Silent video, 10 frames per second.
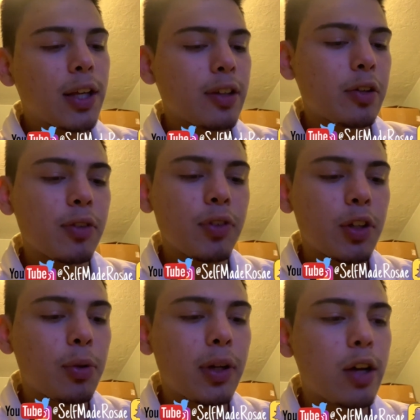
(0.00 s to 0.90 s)
I don't even
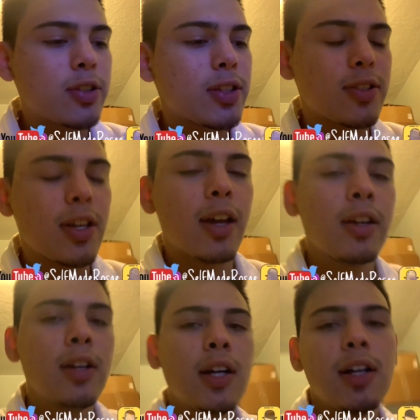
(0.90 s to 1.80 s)
know what else to say.
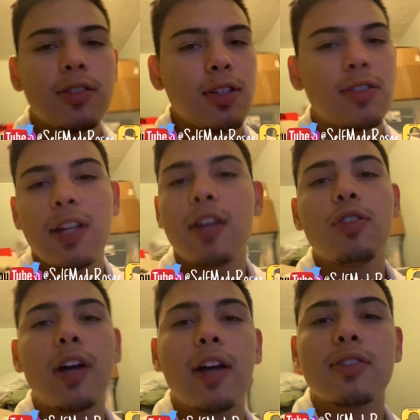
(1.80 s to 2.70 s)
Just thank
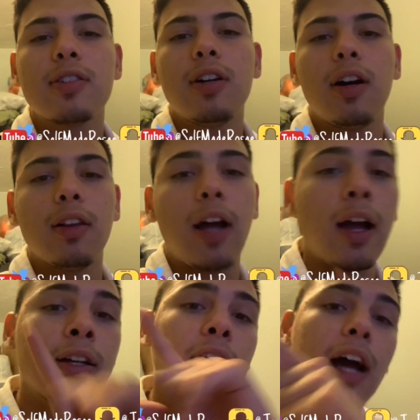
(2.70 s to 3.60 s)
you guys a
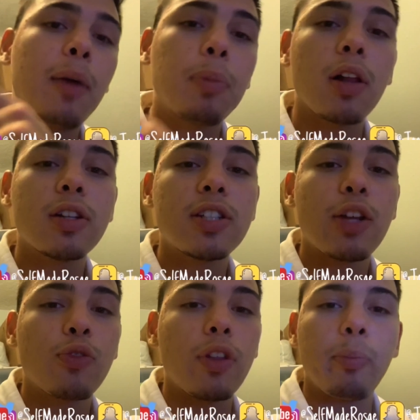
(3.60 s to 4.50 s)
lot. I apologize
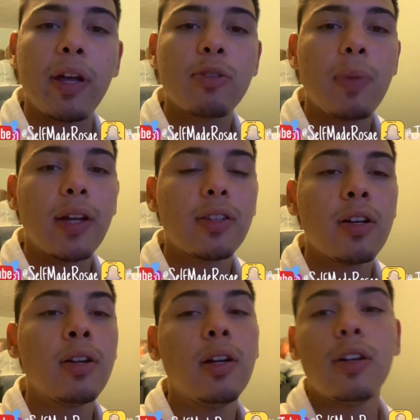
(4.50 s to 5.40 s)
for the mess back
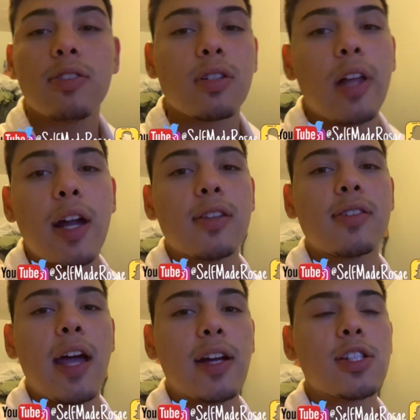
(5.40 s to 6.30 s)
there. There's a lot of
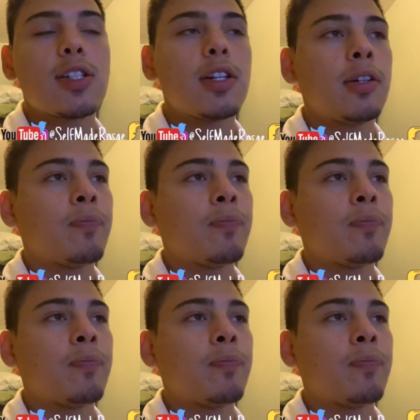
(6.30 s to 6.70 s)
stacked shit.